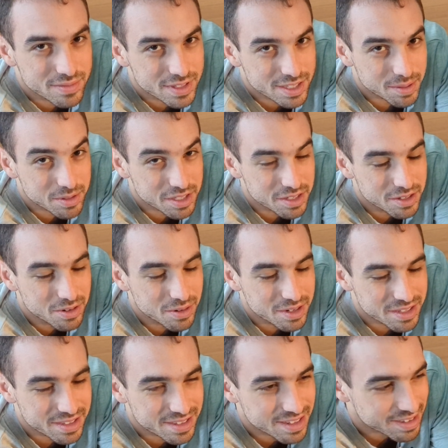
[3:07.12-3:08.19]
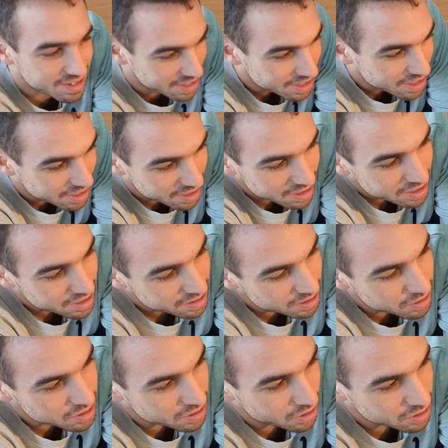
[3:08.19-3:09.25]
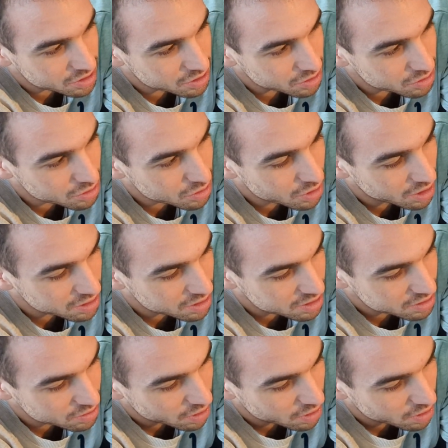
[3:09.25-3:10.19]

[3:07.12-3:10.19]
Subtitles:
Something cool, isn't it? There is also two hard disk